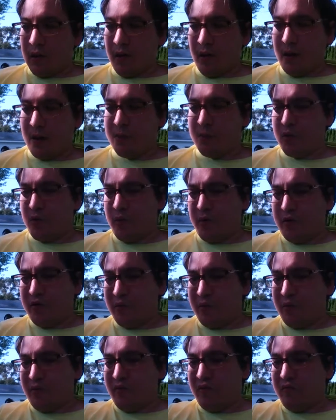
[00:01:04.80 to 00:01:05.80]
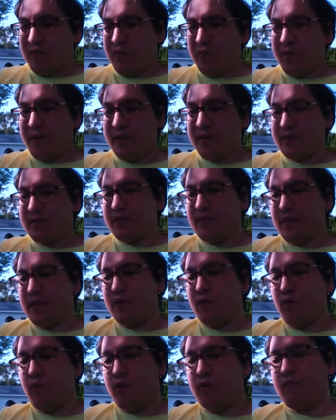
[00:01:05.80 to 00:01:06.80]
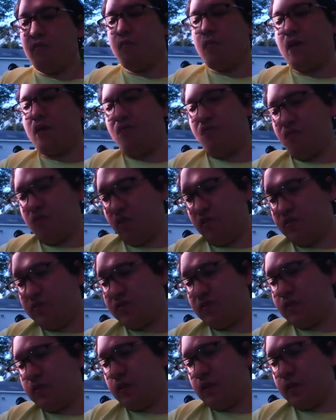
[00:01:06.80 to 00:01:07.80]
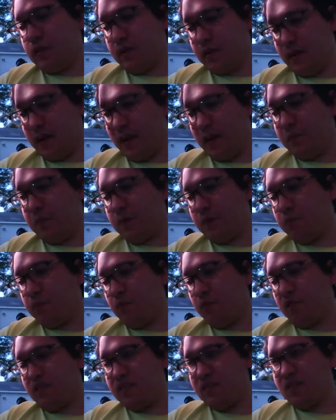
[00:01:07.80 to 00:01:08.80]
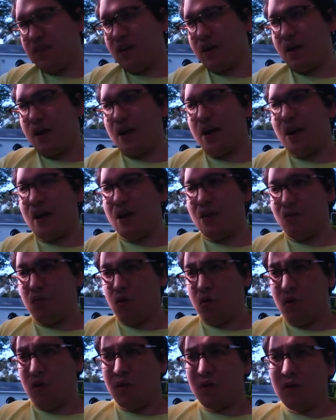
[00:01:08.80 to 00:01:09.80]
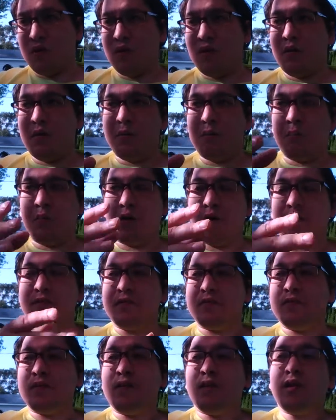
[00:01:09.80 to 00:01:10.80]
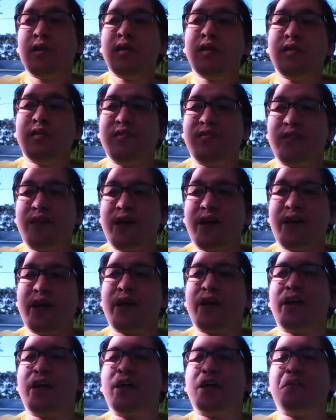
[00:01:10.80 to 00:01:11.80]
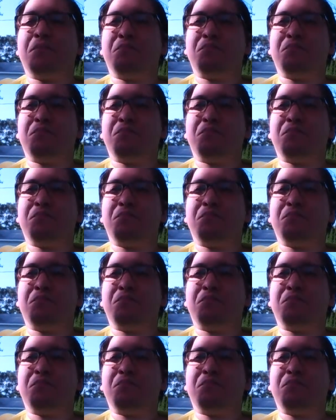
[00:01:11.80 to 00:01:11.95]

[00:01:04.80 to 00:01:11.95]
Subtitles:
I'm going to be reviewing today one of my first comic books ever, but they